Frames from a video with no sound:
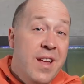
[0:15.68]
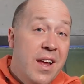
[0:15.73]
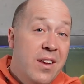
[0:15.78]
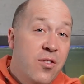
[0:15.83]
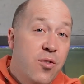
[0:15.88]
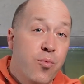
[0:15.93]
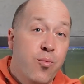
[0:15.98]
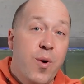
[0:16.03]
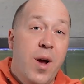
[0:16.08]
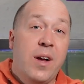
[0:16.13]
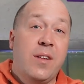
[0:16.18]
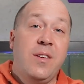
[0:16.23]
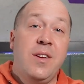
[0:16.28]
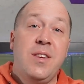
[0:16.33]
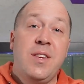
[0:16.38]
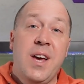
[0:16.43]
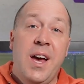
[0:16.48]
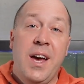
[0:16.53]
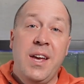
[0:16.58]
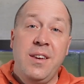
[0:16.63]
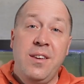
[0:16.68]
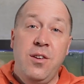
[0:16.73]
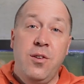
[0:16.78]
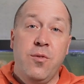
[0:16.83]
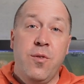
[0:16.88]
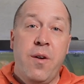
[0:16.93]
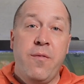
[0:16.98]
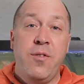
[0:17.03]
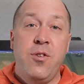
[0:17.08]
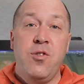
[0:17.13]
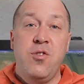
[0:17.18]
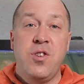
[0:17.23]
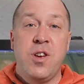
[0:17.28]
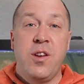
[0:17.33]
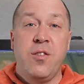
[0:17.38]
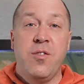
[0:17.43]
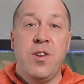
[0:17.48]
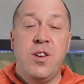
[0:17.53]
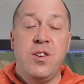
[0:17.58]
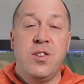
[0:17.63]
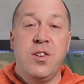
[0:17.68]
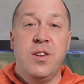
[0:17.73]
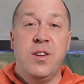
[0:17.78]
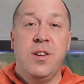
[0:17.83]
not directly tied to your revenue generation.